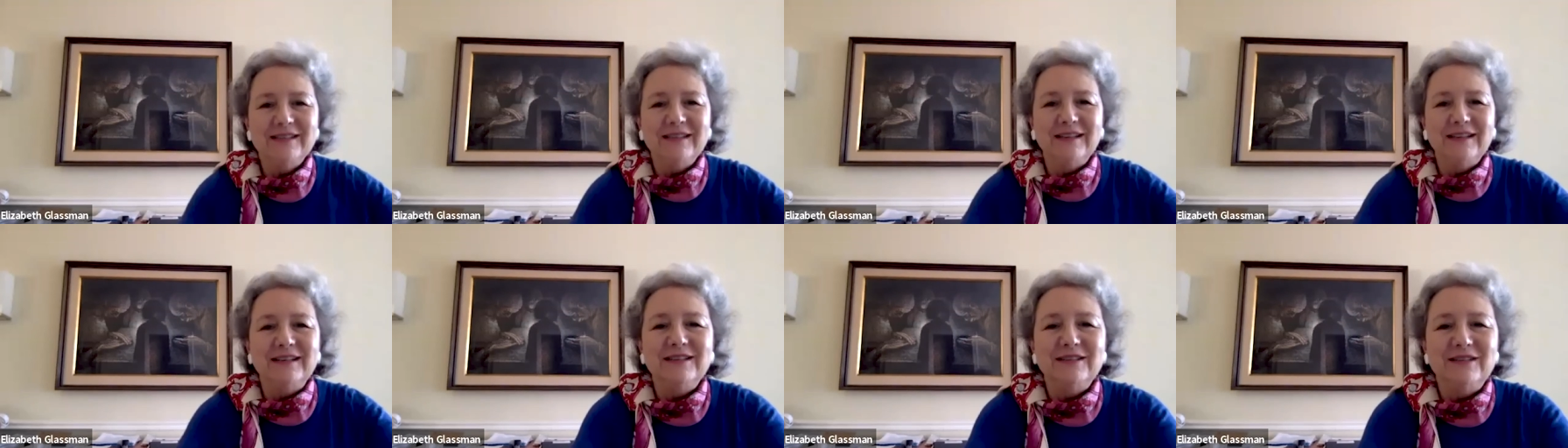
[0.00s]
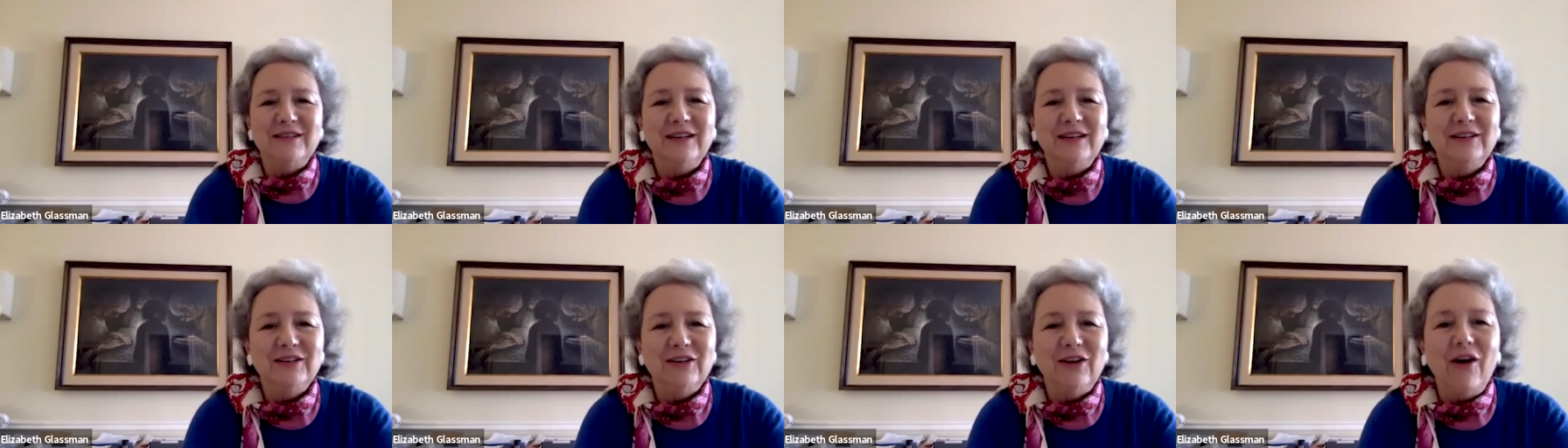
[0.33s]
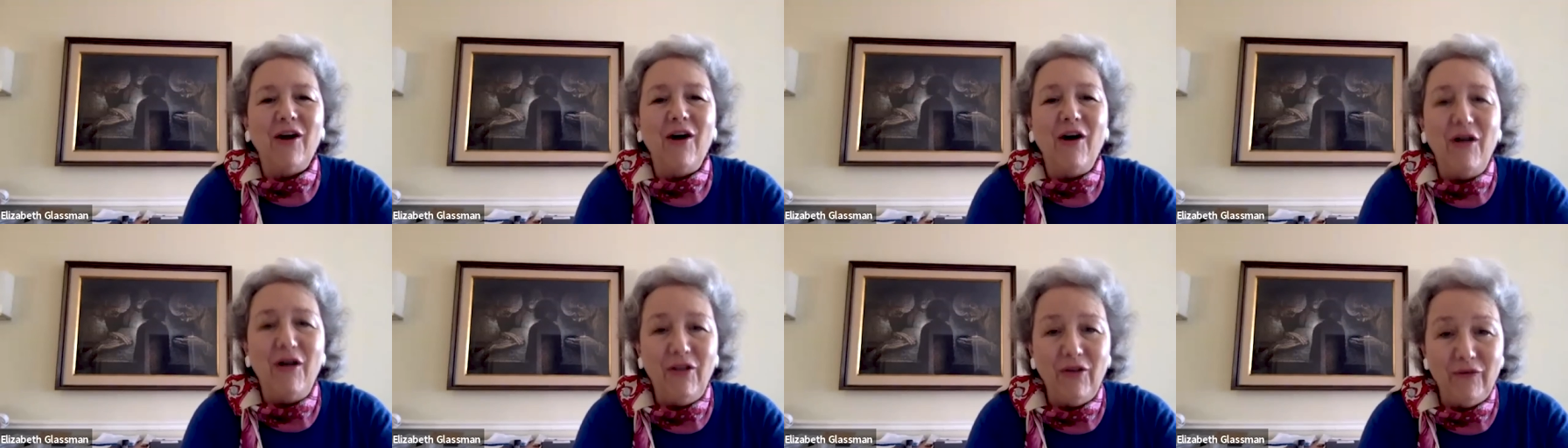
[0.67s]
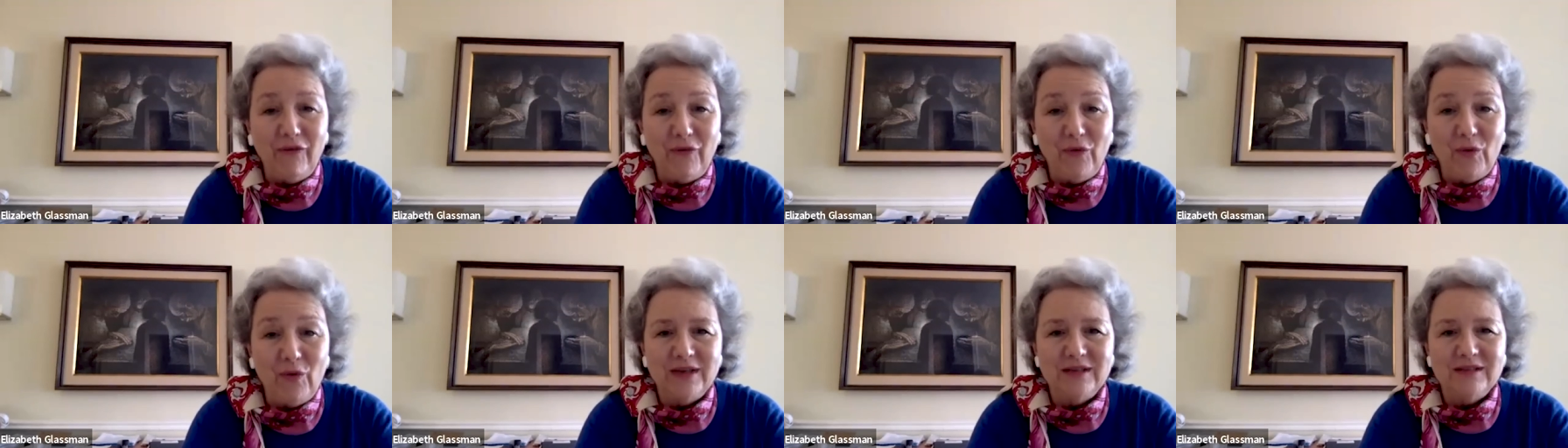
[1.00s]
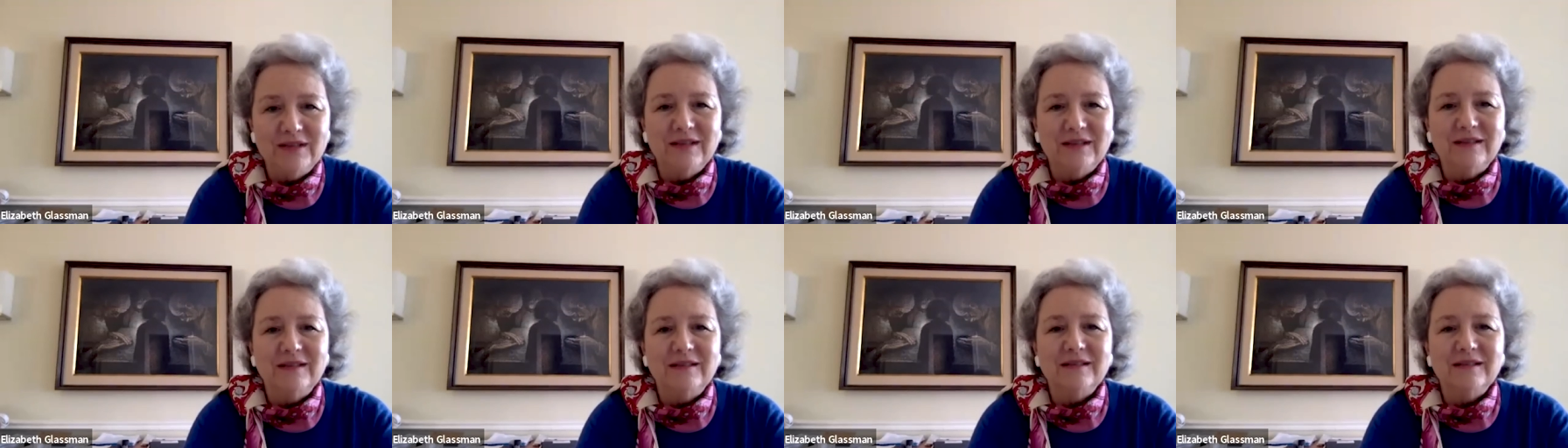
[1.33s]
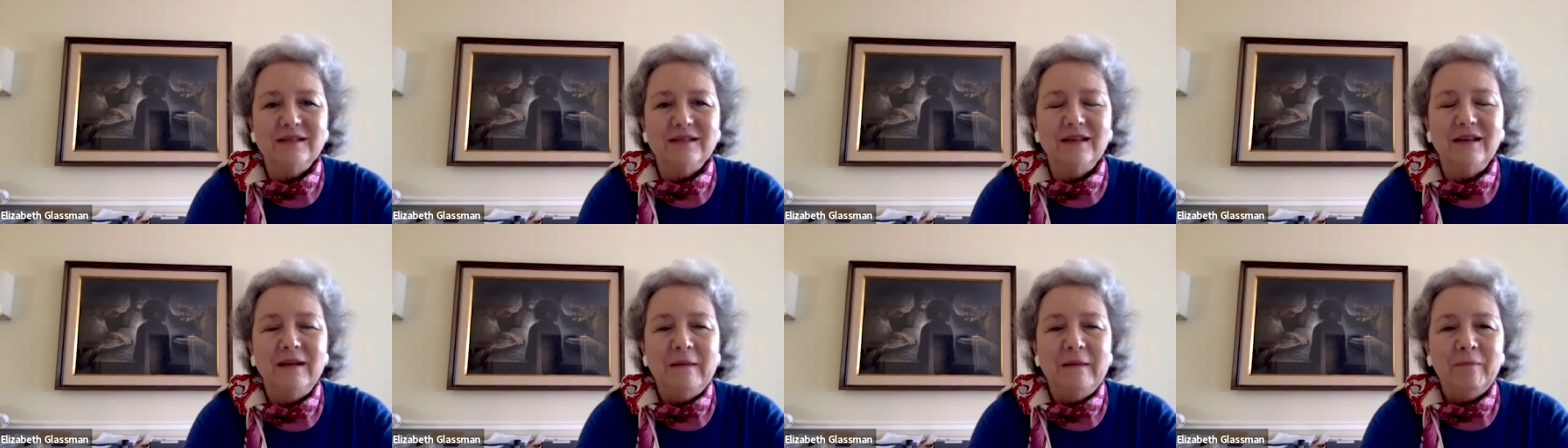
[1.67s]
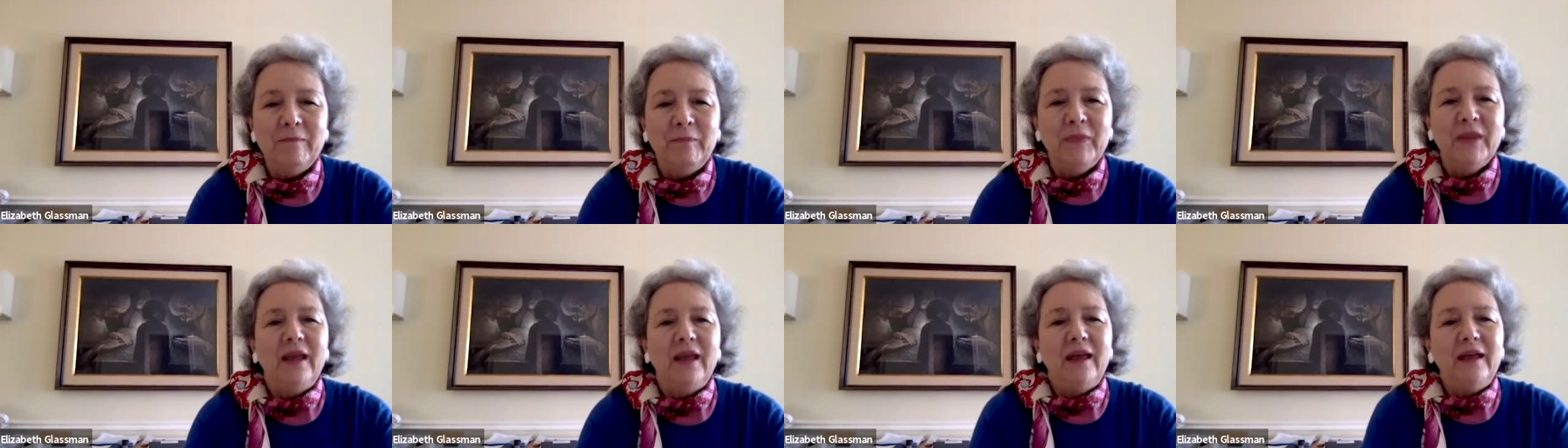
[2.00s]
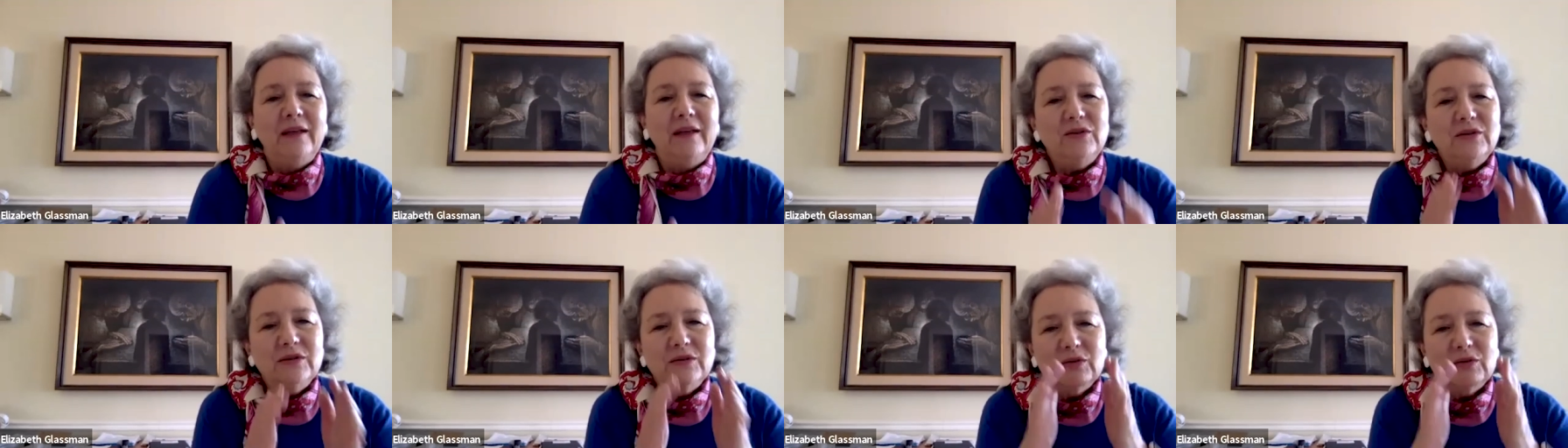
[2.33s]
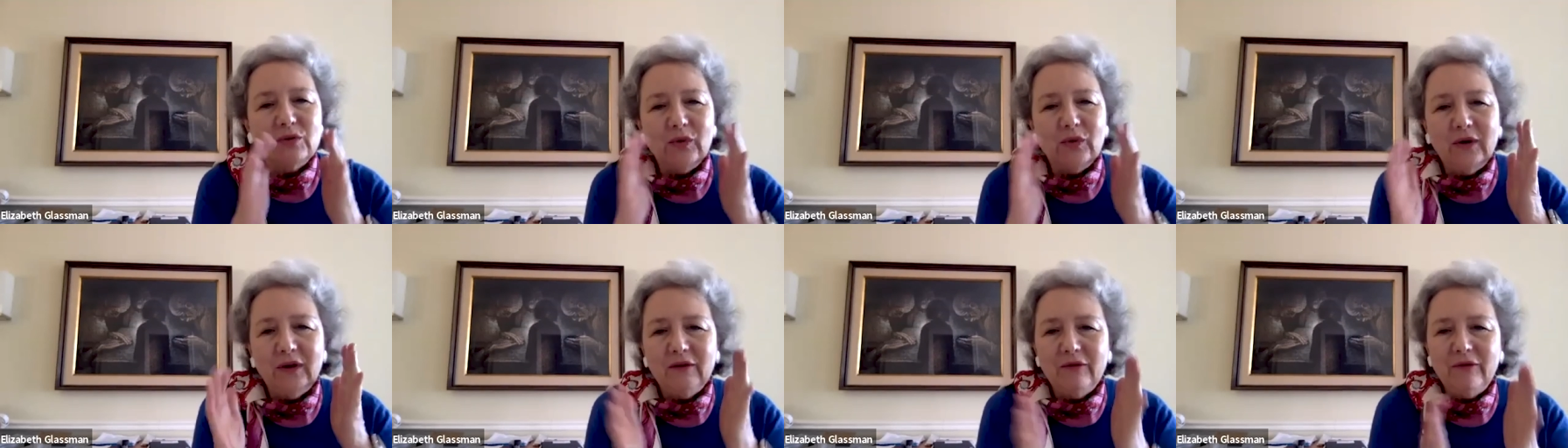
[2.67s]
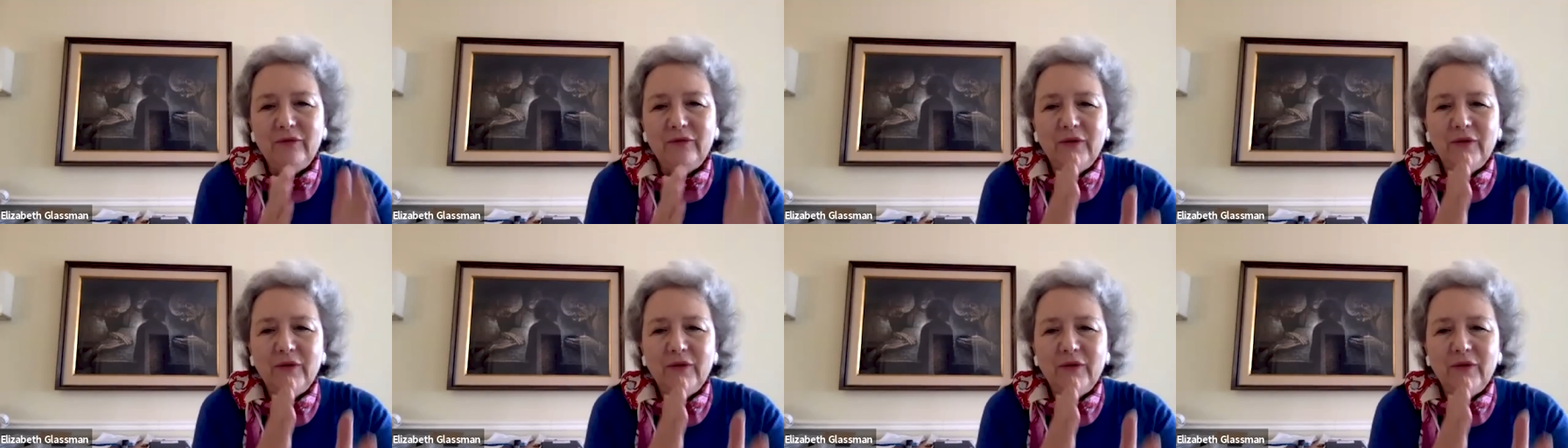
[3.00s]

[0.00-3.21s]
listening to all the voices and to sort of